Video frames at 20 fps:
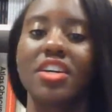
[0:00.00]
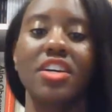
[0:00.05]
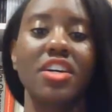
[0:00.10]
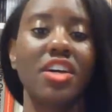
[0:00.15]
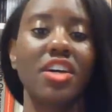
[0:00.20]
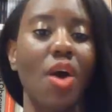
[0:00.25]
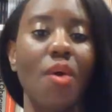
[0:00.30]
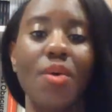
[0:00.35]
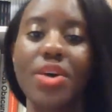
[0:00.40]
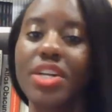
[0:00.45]

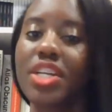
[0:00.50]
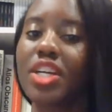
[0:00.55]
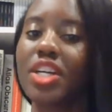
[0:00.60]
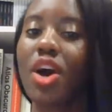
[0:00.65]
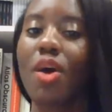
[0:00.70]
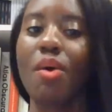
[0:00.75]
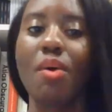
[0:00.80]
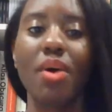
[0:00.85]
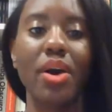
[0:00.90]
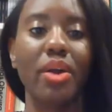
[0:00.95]
going and
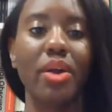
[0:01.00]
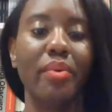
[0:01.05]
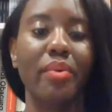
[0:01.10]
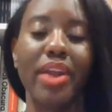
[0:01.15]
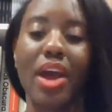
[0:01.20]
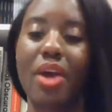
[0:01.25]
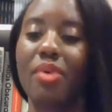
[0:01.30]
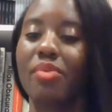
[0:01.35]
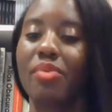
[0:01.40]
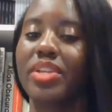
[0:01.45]
going
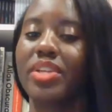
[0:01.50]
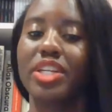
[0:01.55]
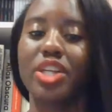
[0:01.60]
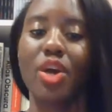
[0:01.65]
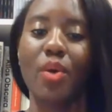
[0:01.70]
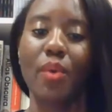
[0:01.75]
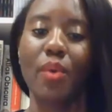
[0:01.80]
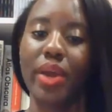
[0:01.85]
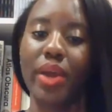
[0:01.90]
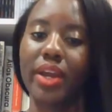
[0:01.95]
without really
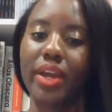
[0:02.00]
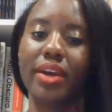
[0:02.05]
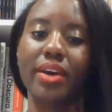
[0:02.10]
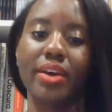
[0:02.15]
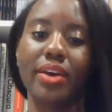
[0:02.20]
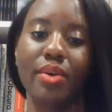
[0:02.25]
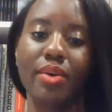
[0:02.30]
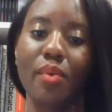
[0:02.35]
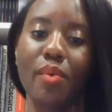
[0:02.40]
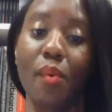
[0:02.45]
knowing
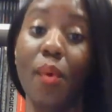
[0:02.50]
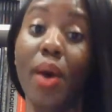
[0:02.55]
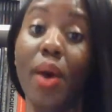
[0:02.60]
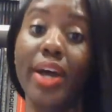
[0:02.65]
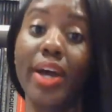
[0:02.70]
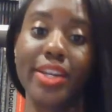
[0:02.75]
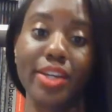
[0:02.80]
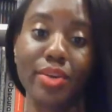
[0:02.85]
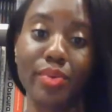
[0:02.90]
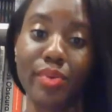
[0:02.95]
what
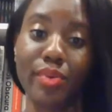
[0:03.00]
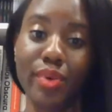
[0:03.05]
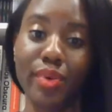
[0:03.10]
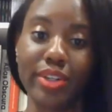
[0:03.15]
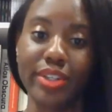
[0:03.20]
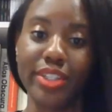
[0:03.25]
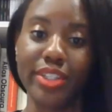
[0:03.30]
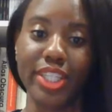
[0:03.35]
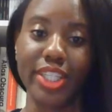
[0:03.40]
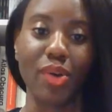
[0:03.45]
in the
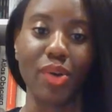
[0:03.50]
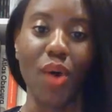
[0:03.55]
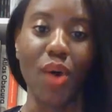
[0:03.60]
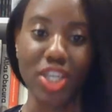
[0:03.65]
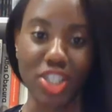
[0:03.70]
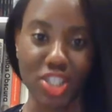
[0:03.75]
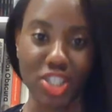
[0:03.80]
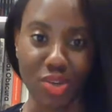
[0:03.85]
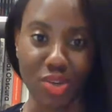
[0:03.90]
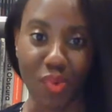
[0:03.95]
world the
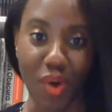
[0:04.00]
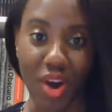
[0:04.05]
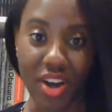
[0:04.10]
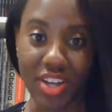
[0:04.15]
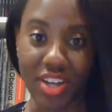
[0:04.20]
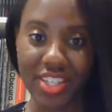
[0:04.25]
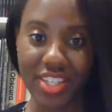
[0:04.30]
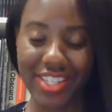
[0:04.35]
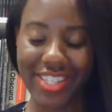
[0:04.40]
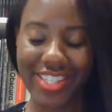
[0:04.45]
question
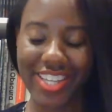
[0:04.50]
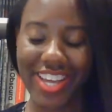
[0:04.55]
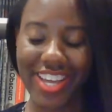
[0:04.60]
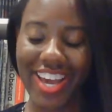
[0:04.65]
was.